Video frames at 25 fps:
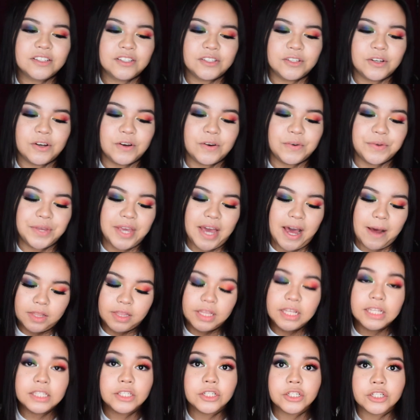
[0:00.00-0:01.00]
So yeah,
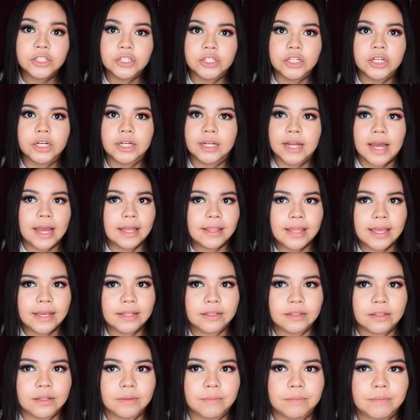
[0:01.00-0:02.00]
these are good. I
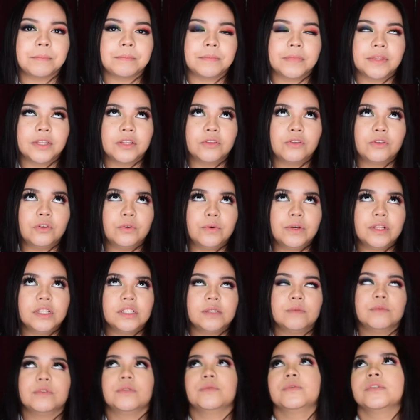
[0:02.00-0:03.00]
like them. The Dewy and
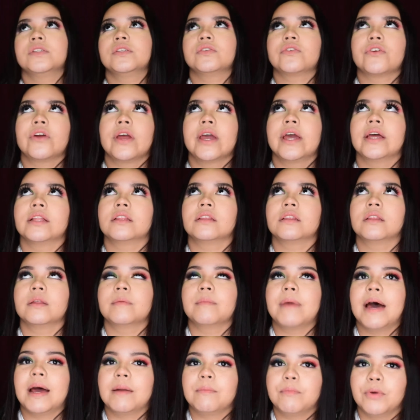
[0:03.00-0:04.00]
Smooth one's great. The
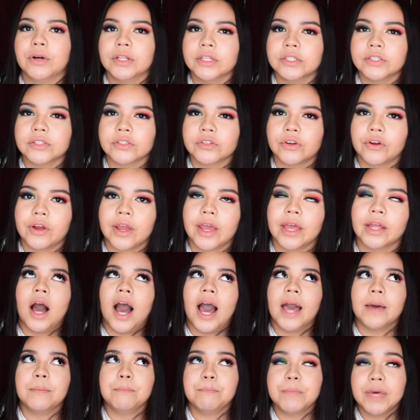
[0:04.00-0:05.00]
matte polish is great.
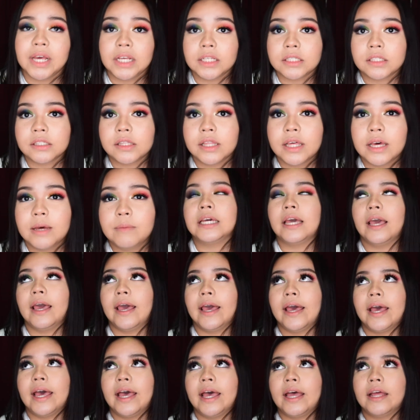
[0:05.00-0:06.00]
I mixed them
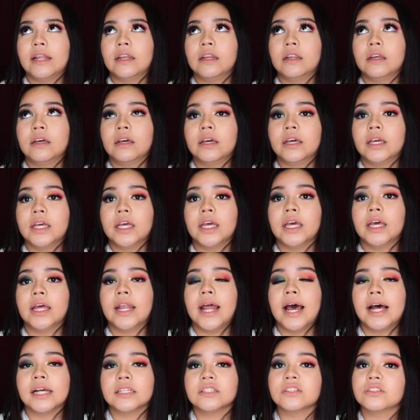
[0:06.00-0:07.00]
and it
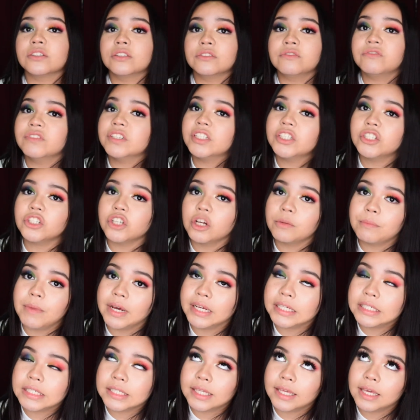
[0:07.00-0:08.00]
has a good finish on
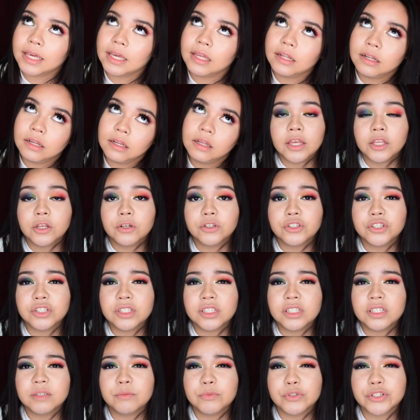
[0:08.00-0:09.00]
my skin.
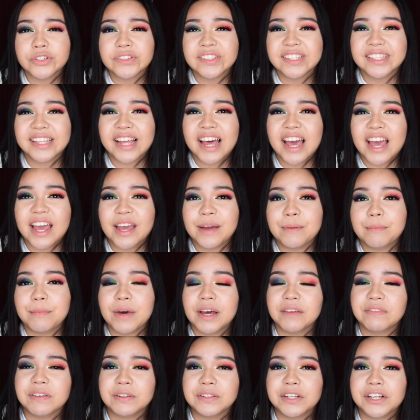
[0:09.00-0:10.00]
Usually, most of the time,
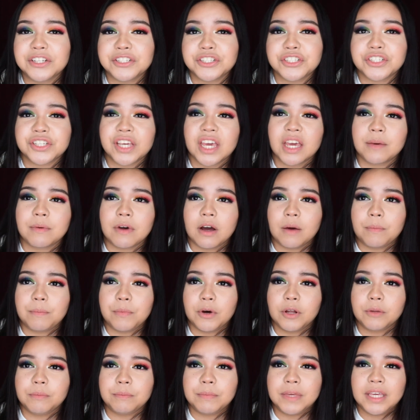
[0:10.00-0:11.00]
my foundations can't come
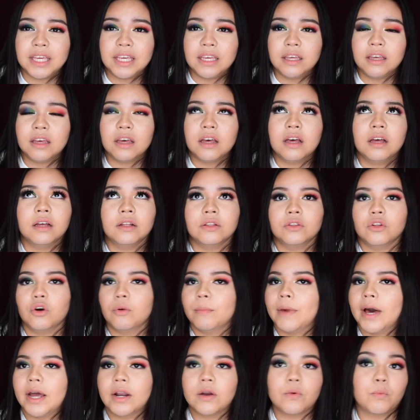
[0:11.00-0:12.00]
on me,
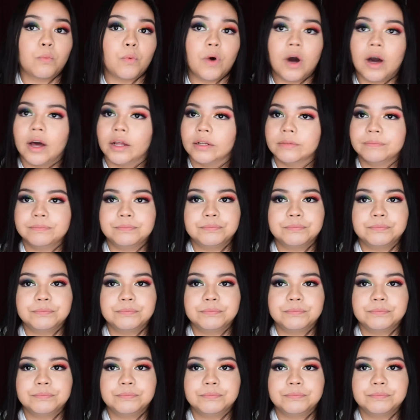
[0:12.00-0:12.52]
no matter what.